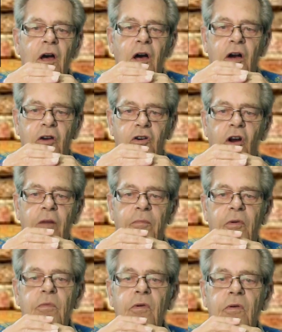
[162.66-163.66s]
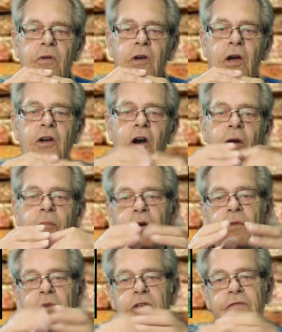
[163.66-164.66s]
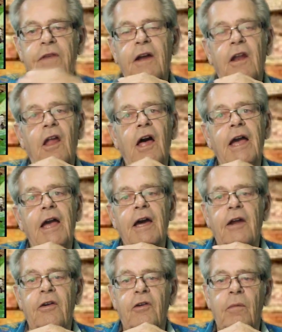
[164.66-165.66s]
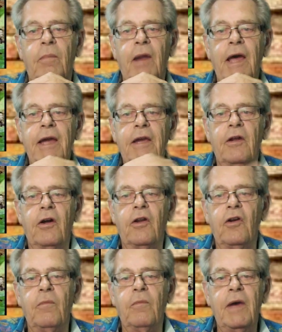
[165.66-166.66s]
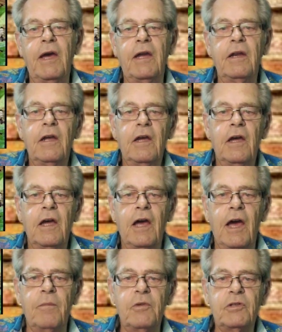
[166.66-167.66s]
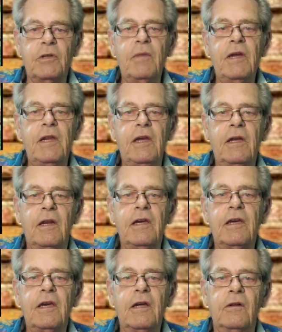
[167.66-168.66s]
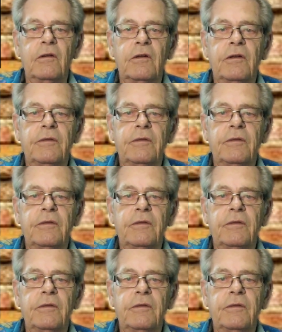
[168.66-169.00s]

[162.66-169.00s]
A cobra was found lying under a blanket on her bed and was immediately killed.